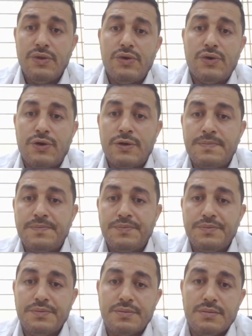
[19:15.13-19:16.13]
through
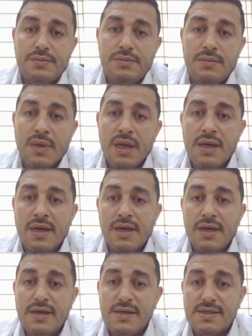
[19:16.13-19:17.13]

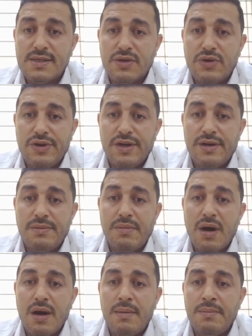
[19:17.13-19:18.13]
his or her
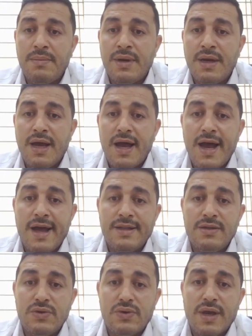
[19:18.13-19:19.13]
mom,
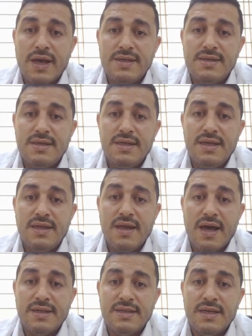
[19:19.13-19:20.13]
and you can see
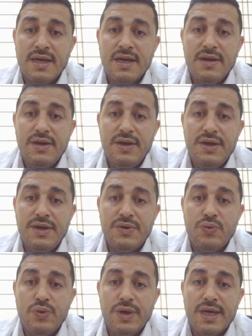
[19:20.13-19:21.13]
that
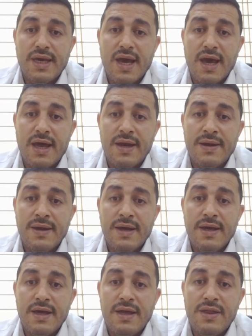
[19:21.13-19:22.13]
here we can,
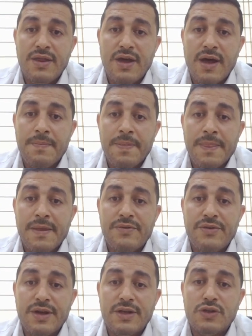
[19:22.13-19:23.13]
in the
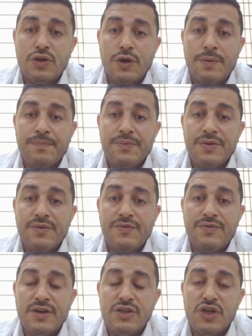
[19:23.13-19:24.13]

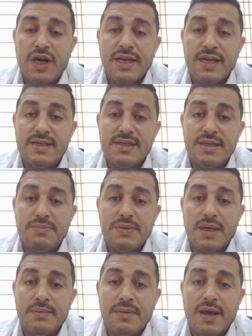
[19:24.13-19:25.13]
rectovaginal
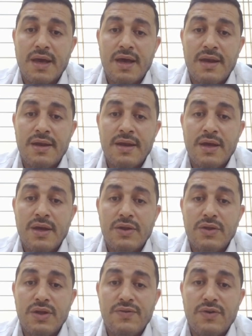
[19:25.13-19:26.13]
septum, can
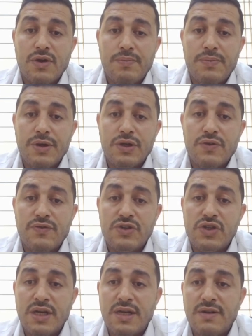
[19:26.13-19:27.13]
develop
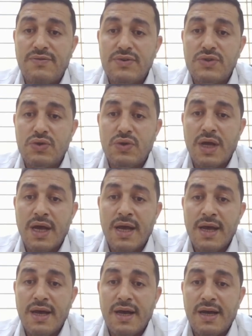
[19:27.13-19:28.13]
rectovaginal fistula.
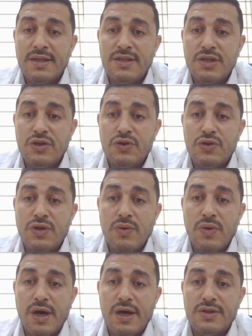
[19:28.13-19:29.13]
Anteriorly
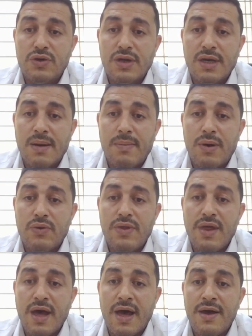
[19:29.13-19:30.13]
we are talking about
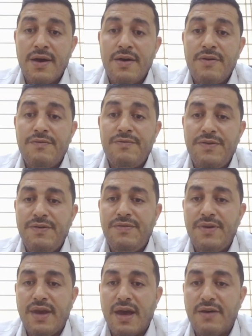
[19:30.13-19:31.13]
the
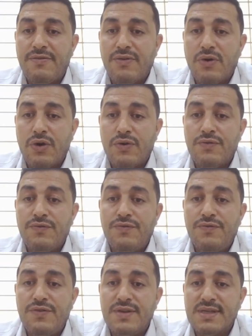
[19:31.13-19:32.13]
VVF or
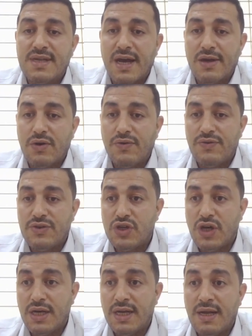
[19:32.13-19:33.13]

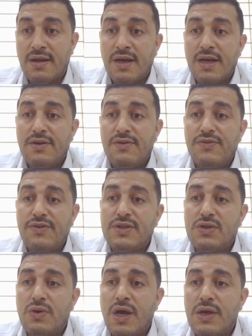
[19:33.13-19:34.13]
vesicovaginal
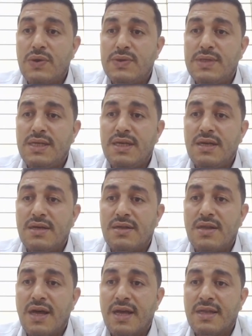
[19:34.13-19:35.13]
fistula. You see here
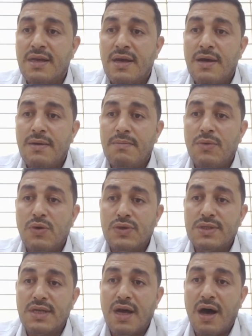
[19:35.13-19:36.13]
that
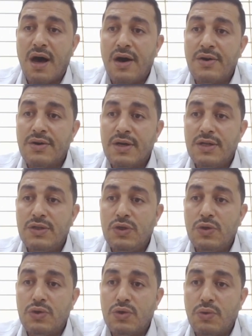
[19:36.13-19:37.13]
most are
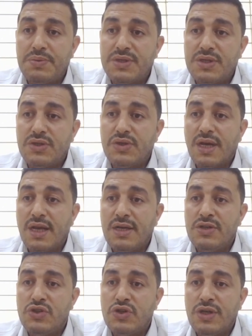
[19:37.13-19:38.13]
due to obstetrical
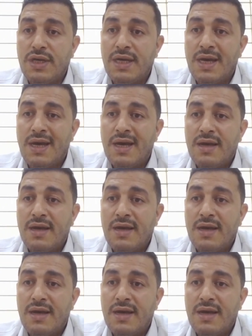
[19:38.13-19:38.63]
injury.